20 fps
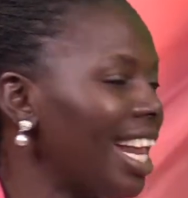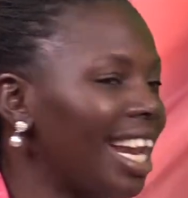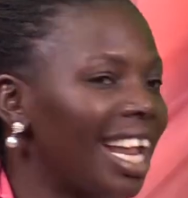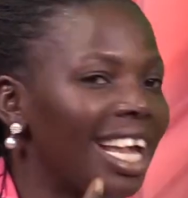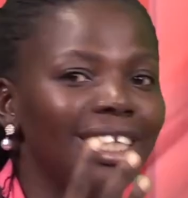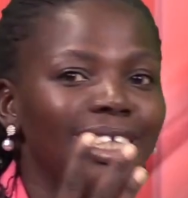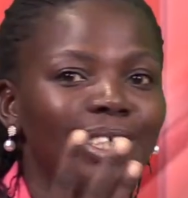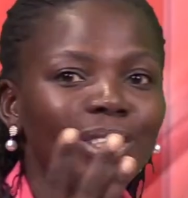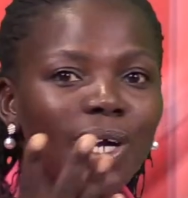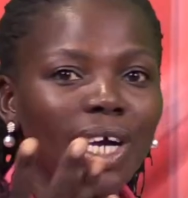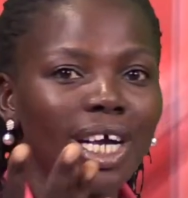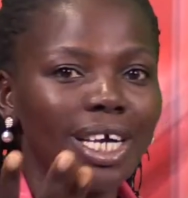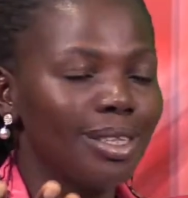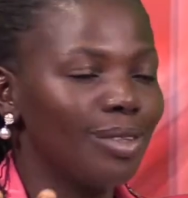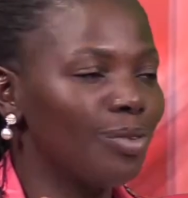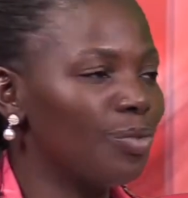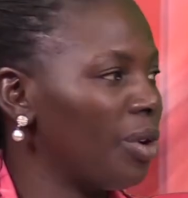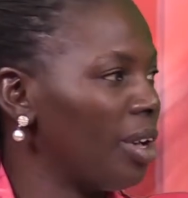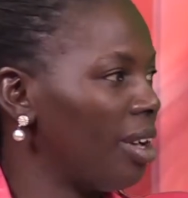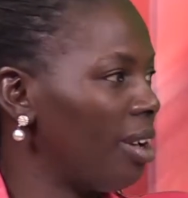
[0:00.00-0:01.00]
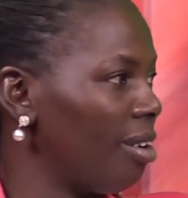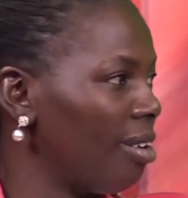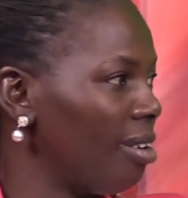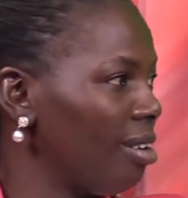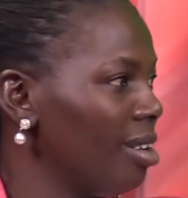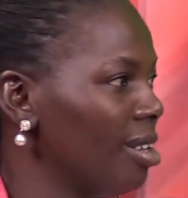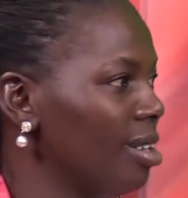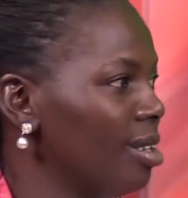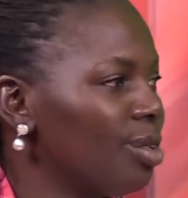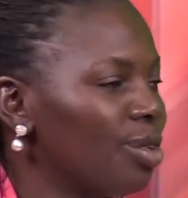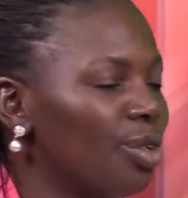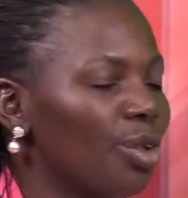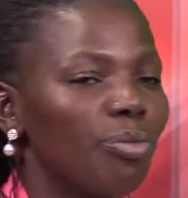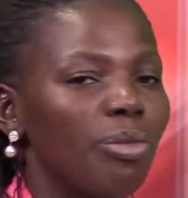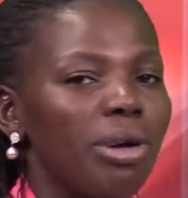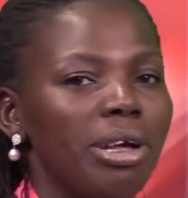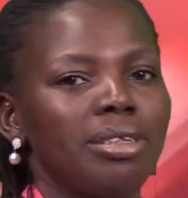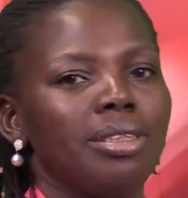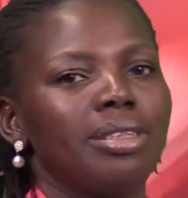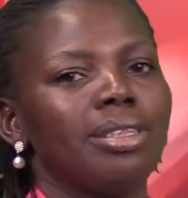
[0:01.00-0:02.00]
And I talk as well. So
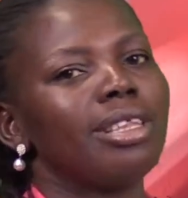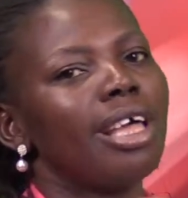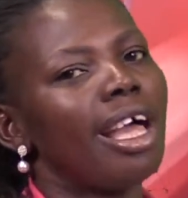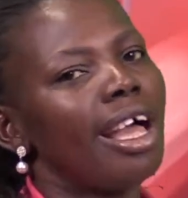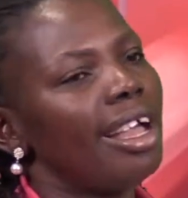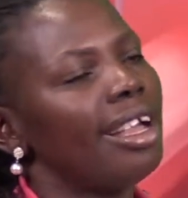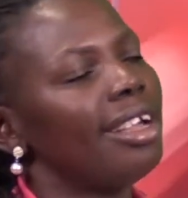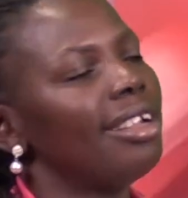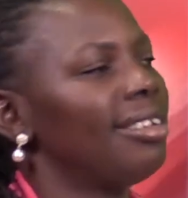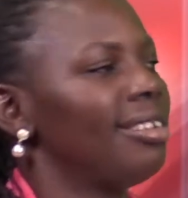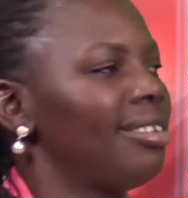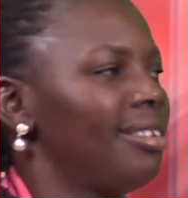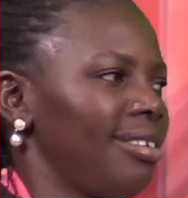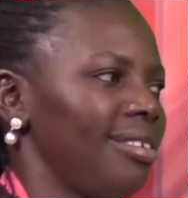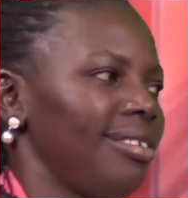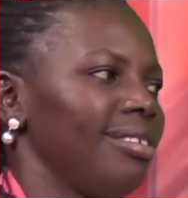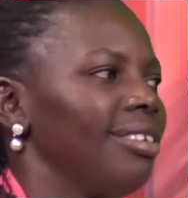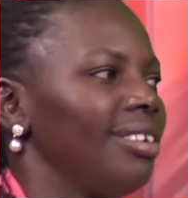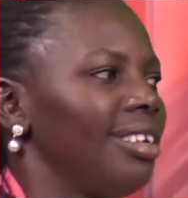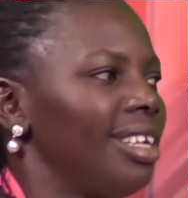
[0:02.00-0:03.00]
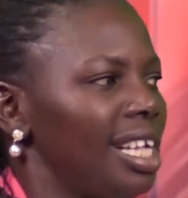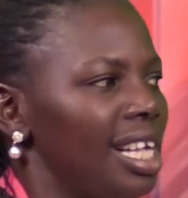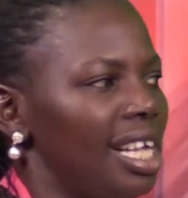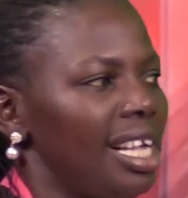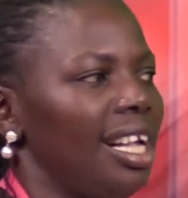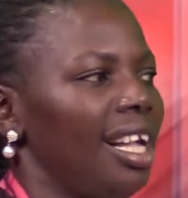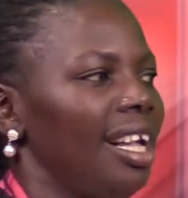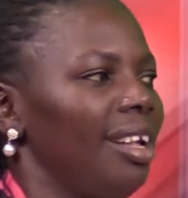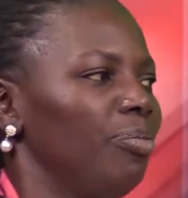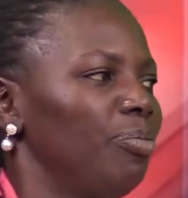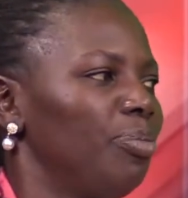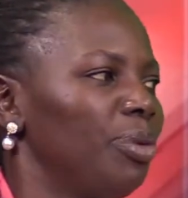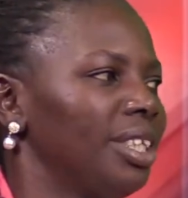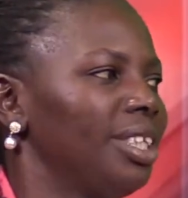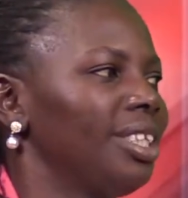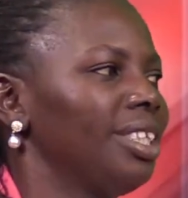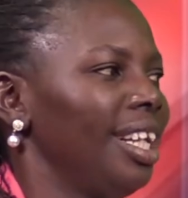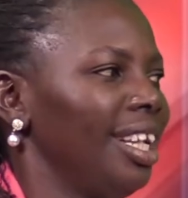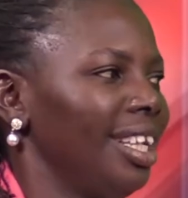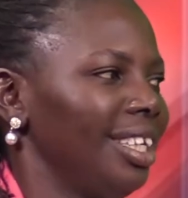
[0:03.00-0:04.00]
my side
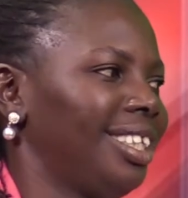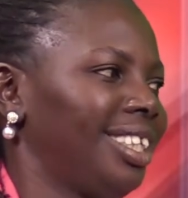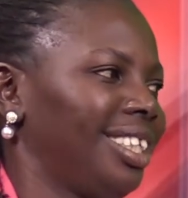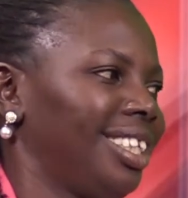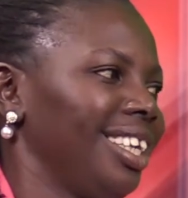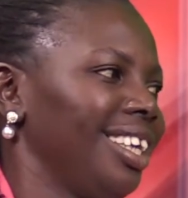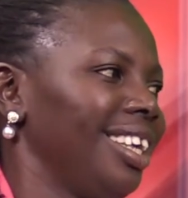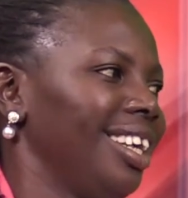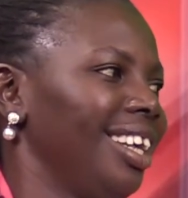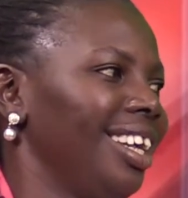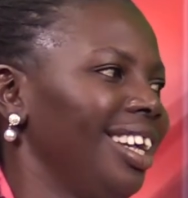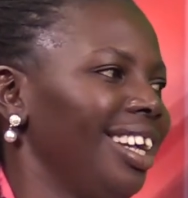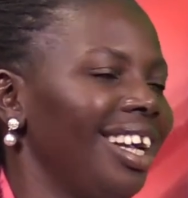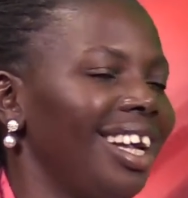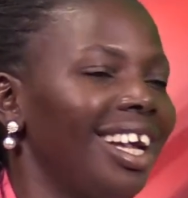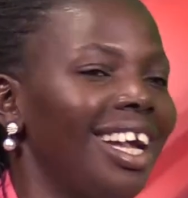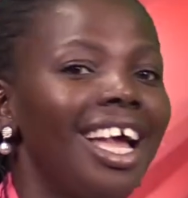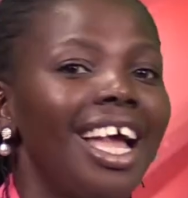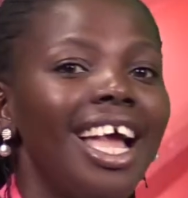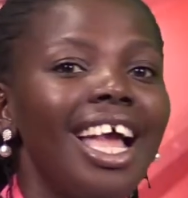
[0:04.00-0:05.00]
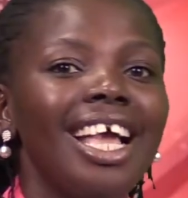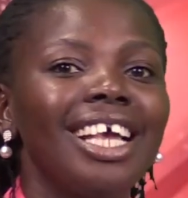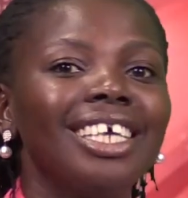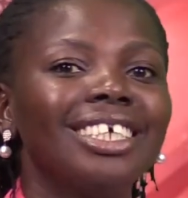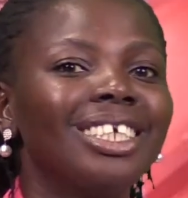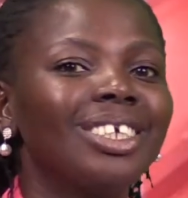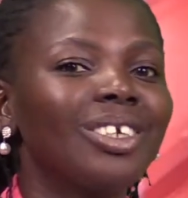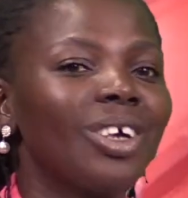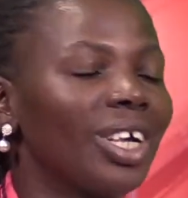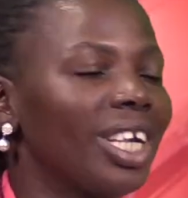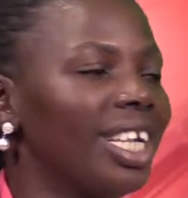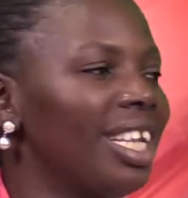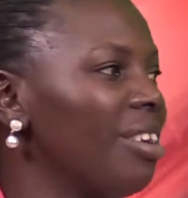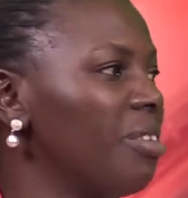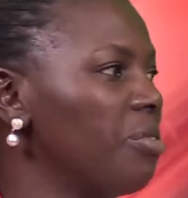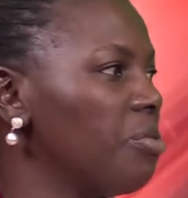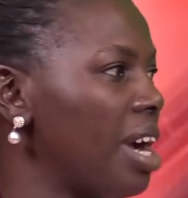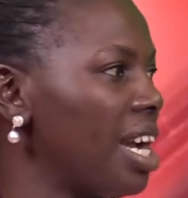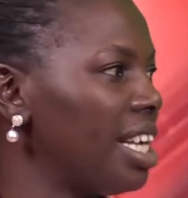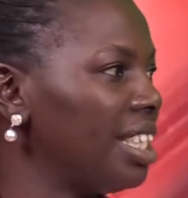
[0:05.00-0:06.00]
business is talking
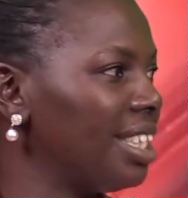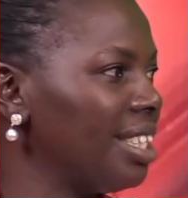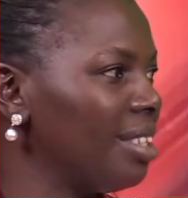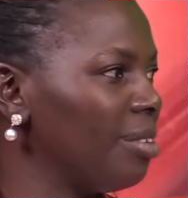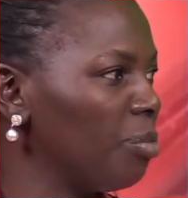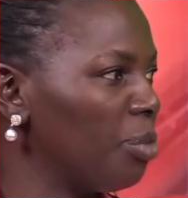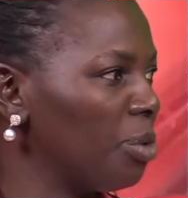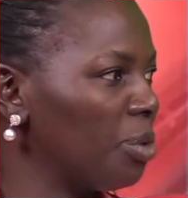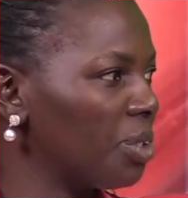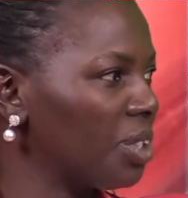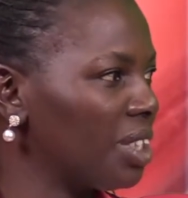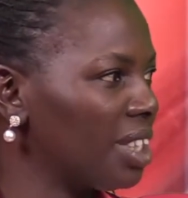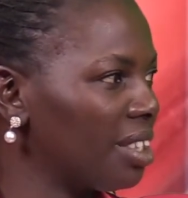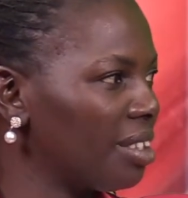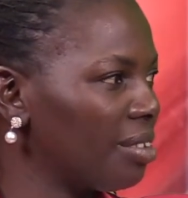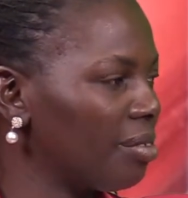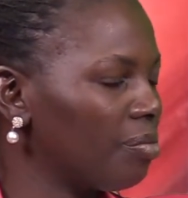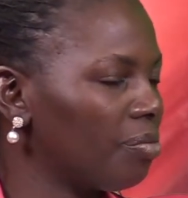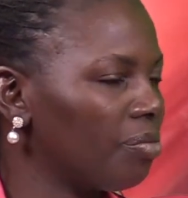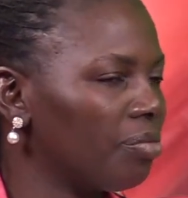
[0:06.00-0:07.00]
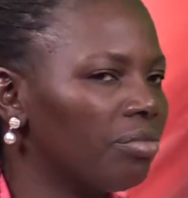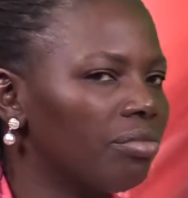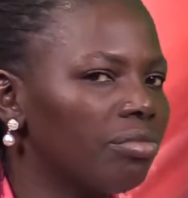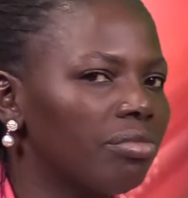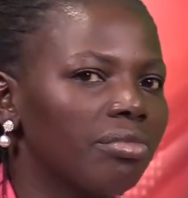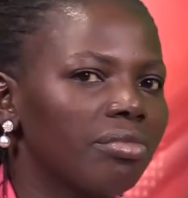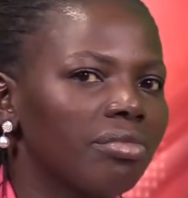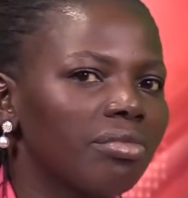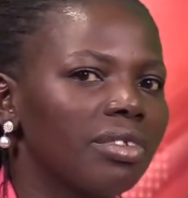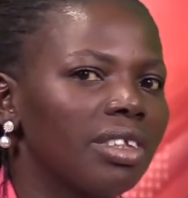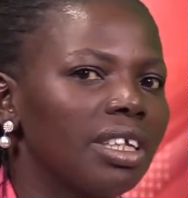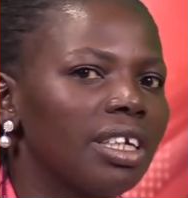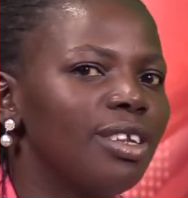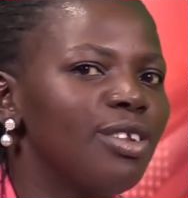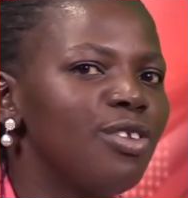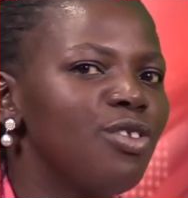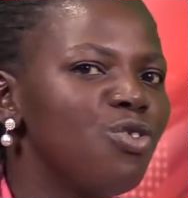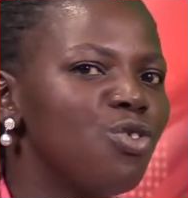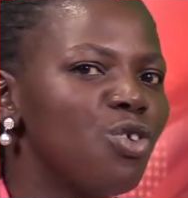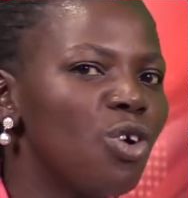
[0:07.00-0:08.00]
and writing books,
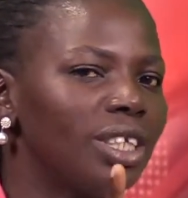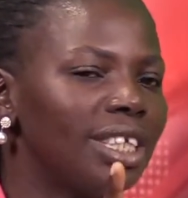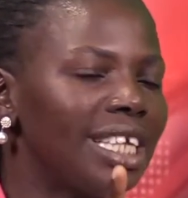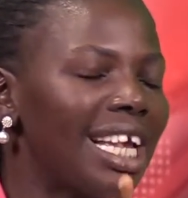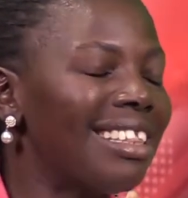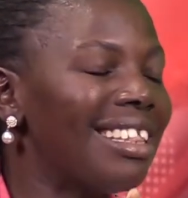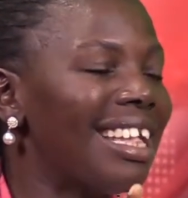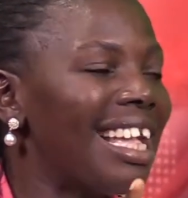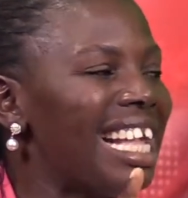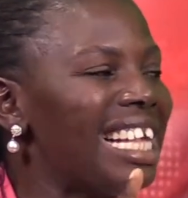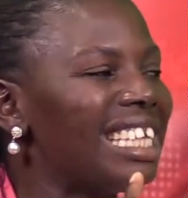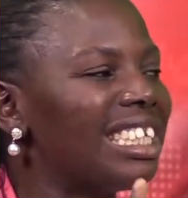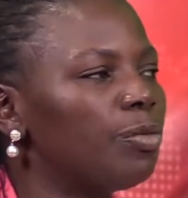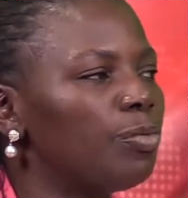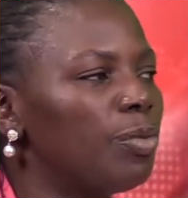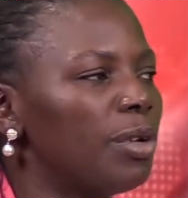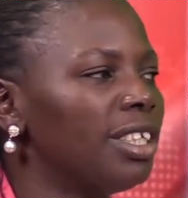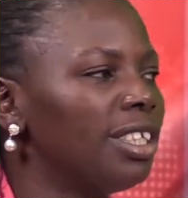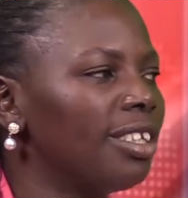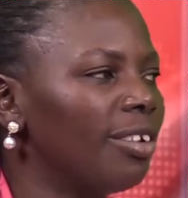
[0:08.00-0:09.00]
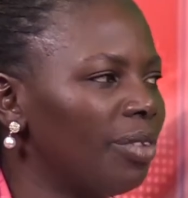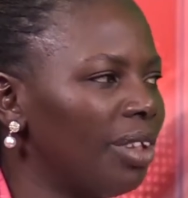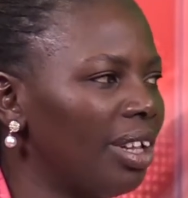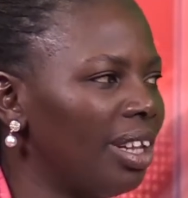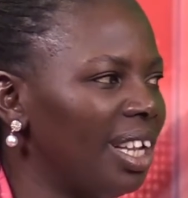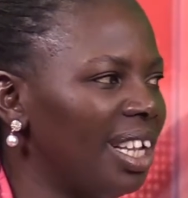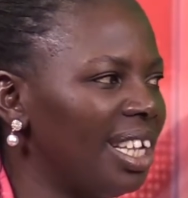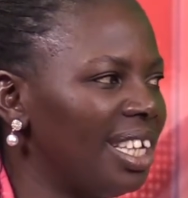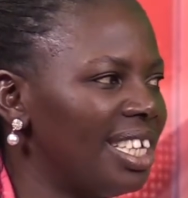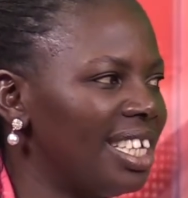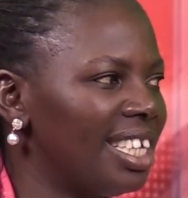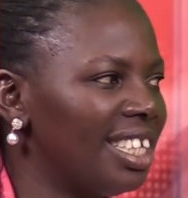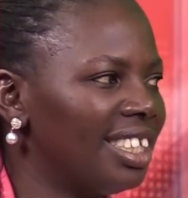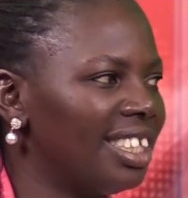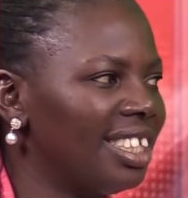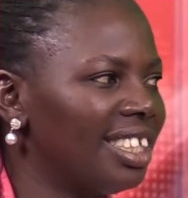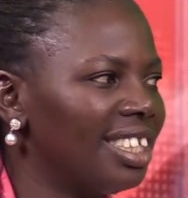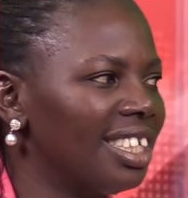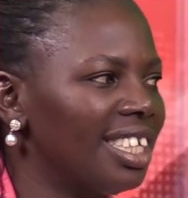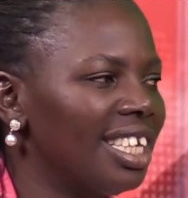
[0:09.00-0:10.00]
not at the expense of the
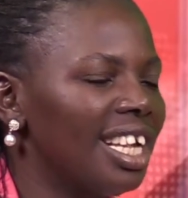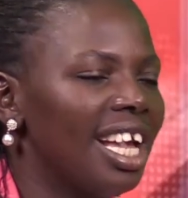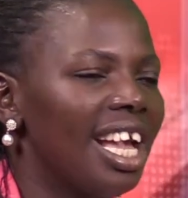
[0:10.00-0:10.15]
learners.